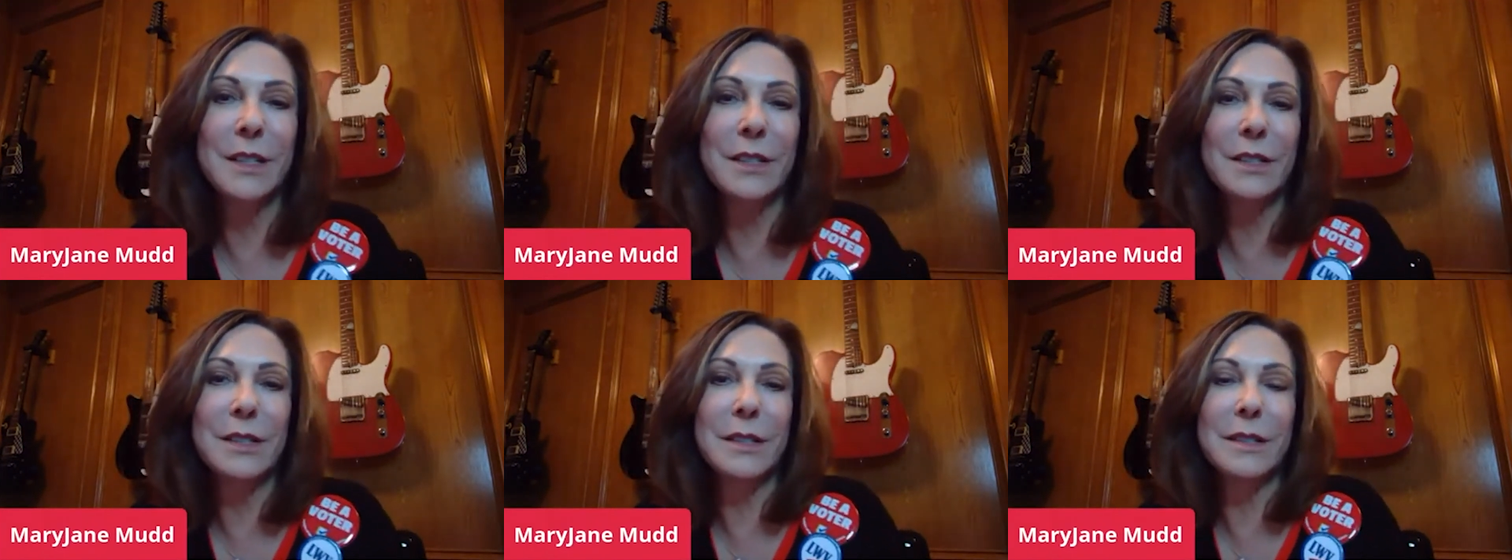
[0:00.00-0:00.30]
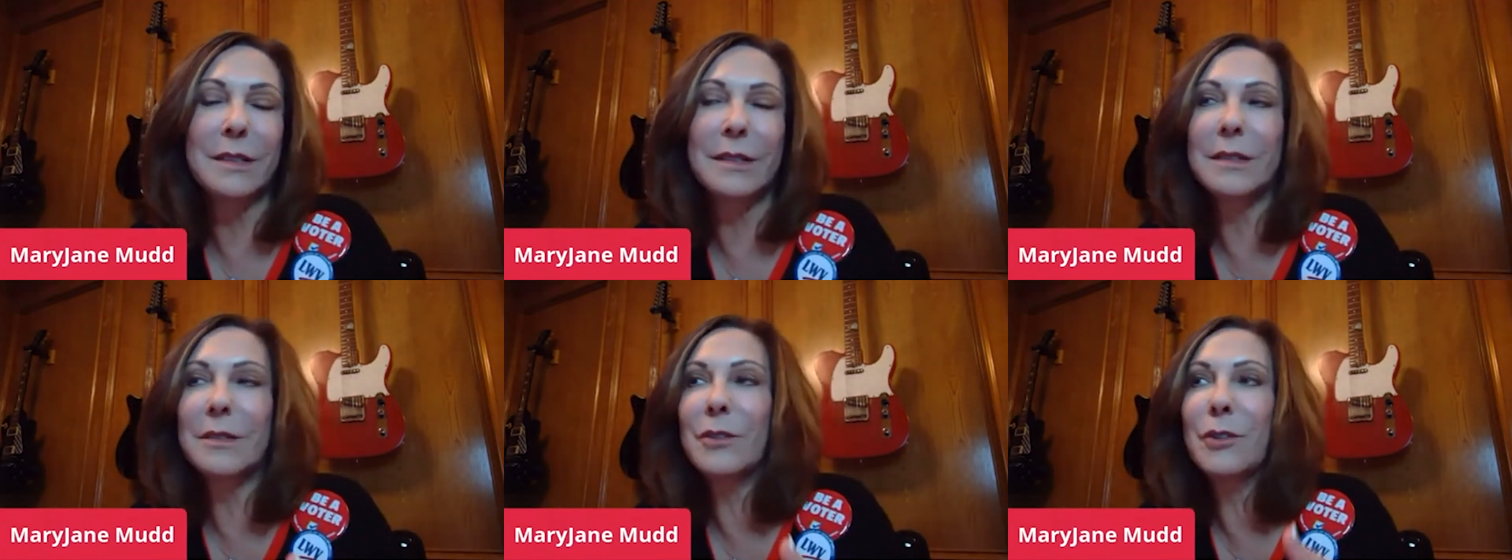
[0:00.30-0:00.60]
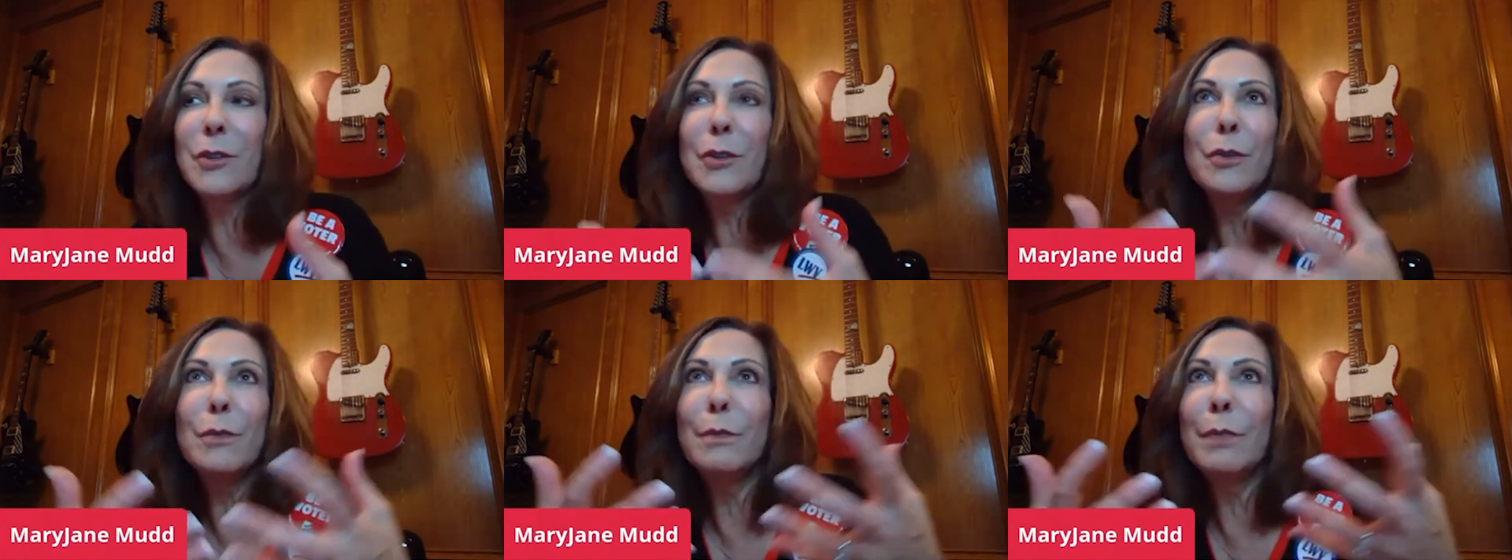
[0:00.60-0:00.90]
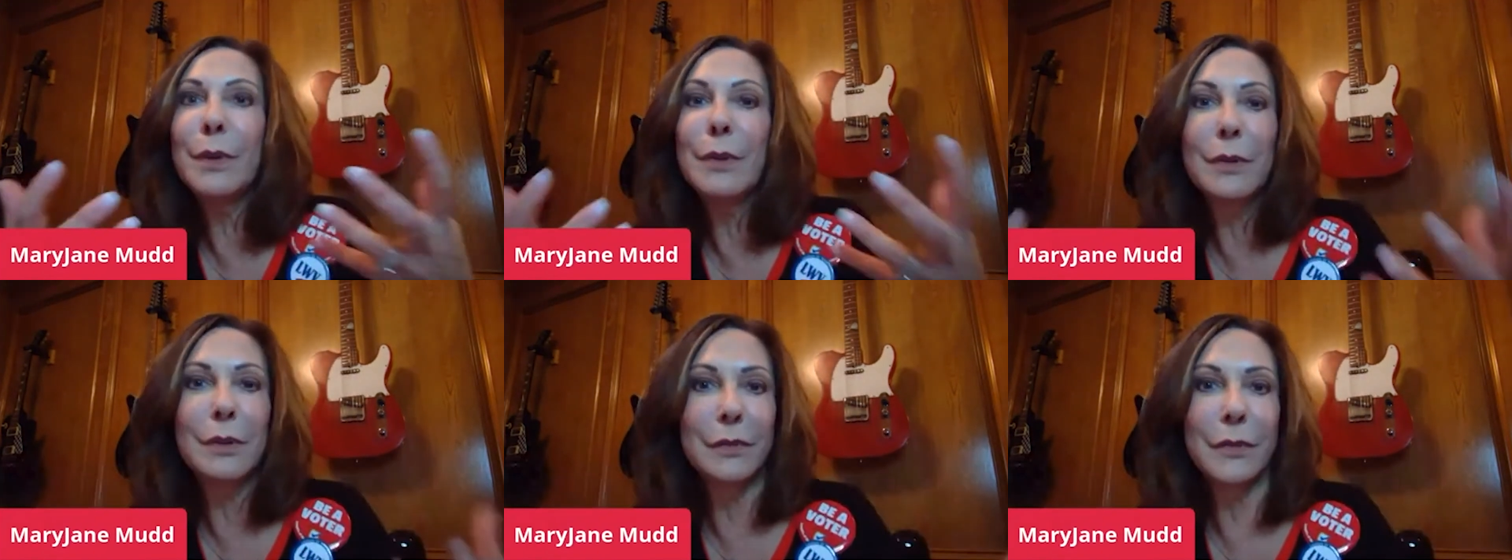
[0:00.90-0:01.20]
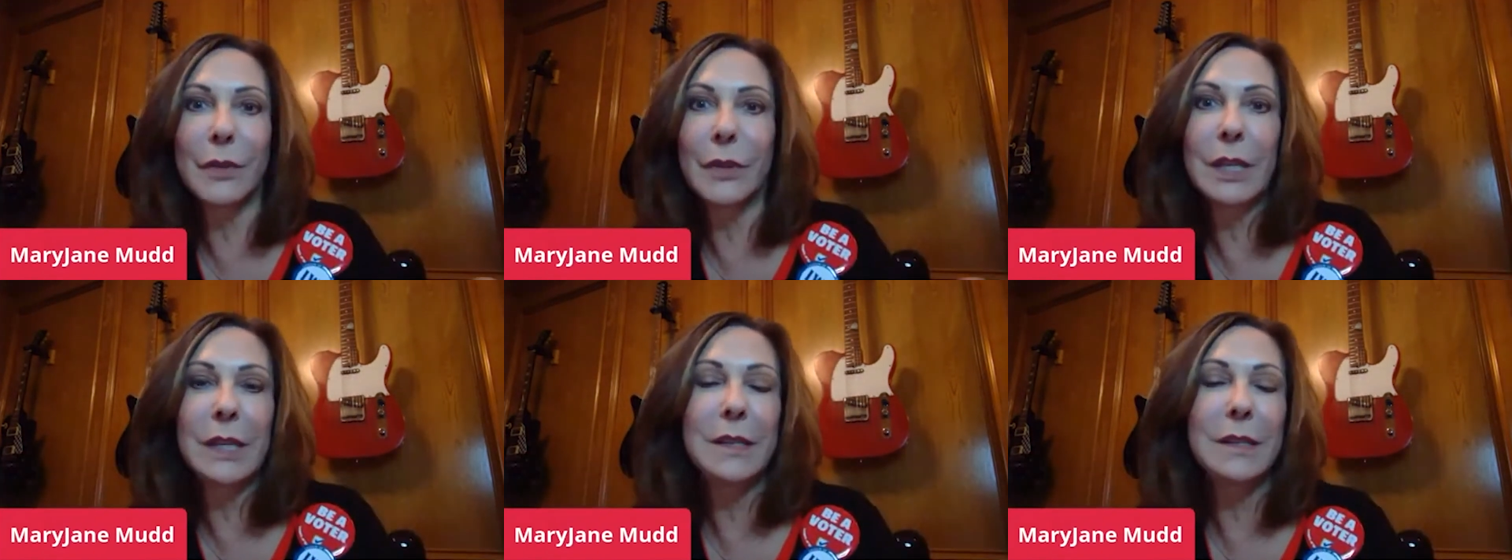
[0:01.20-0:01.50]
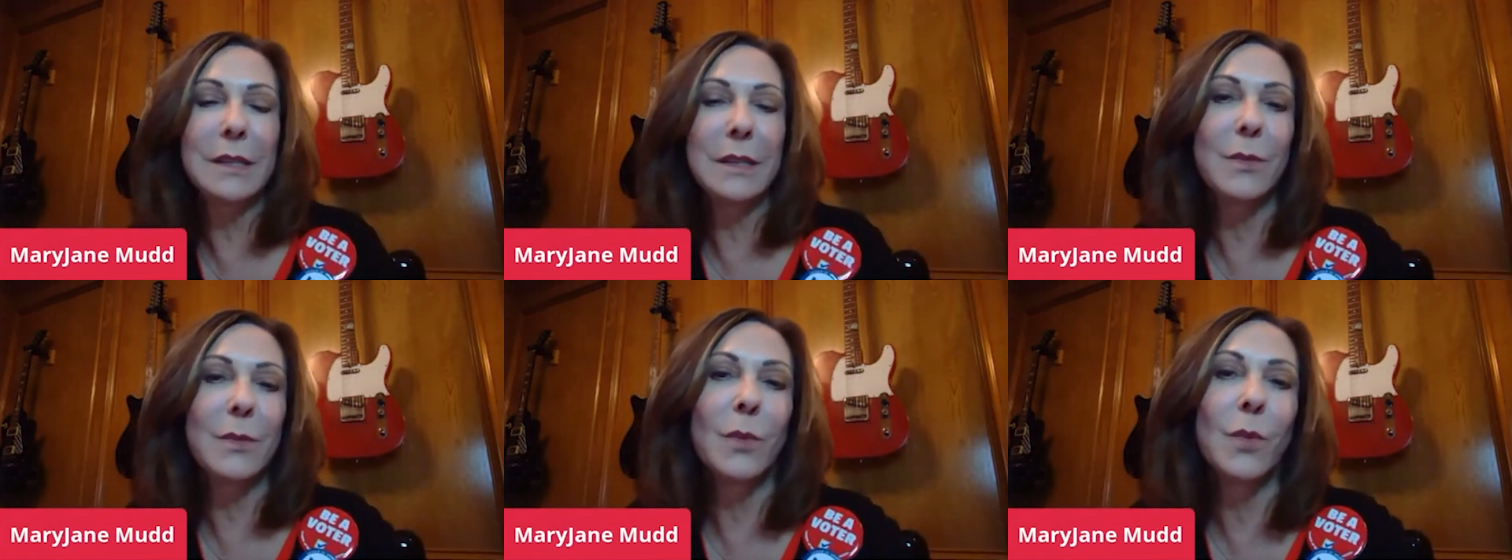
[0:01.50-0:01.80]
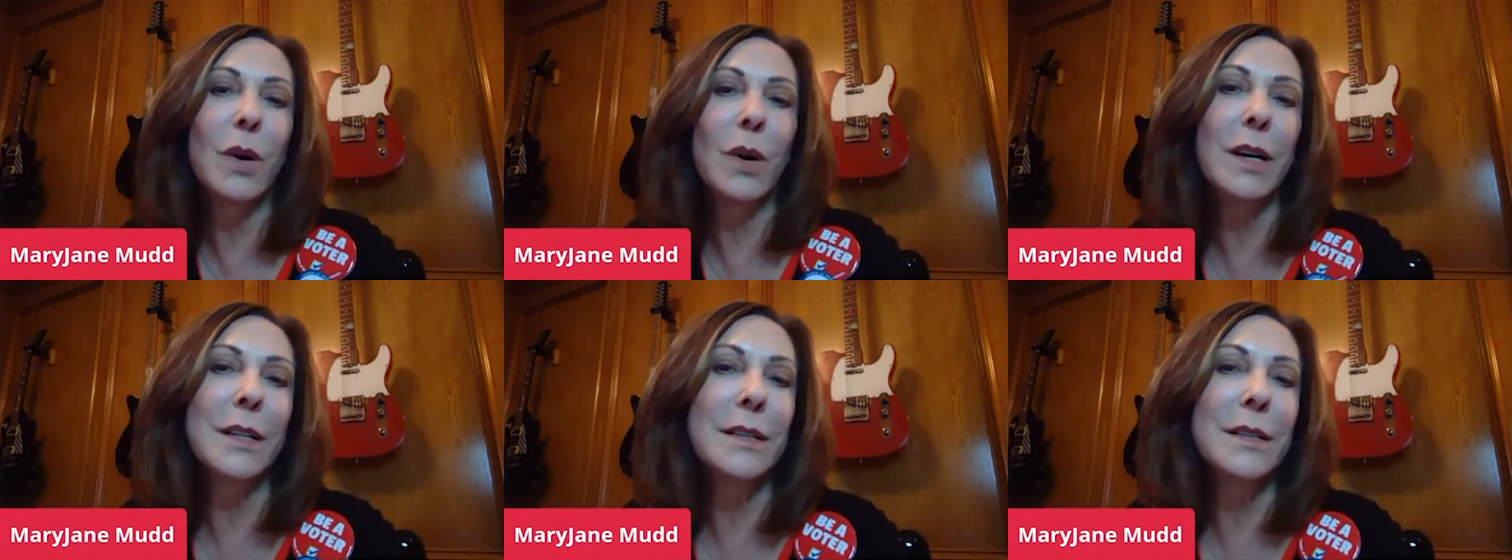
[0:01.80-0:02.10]
It's two beautiful things
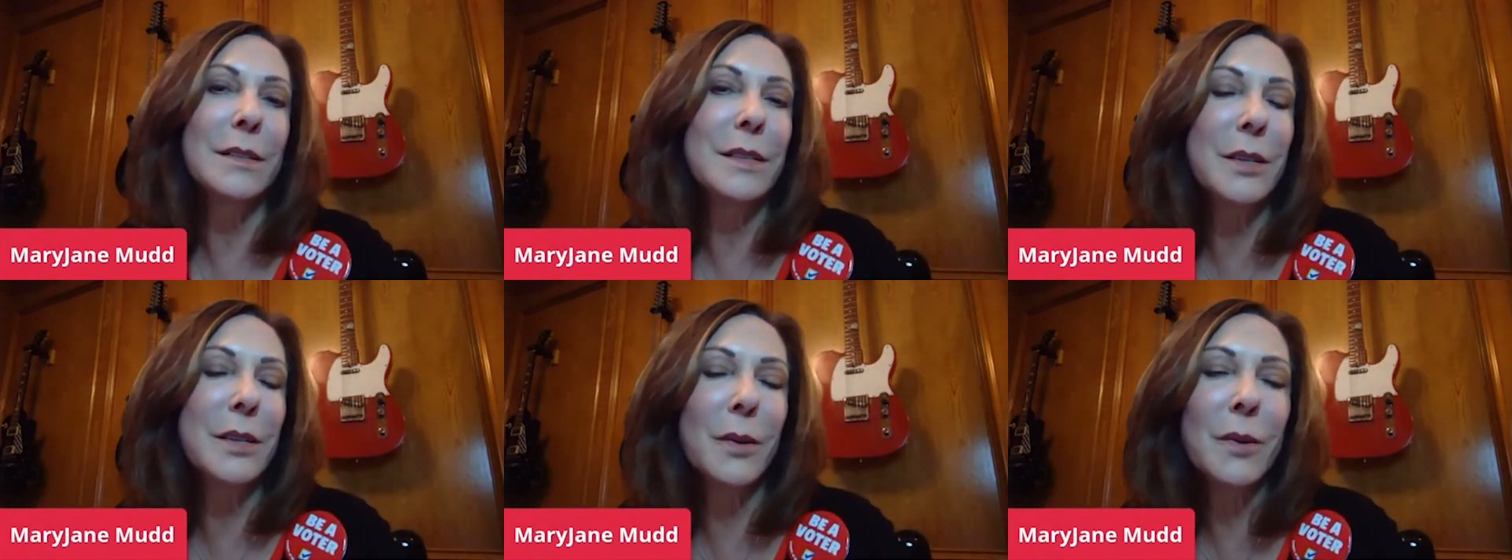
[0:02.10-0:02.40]
in one.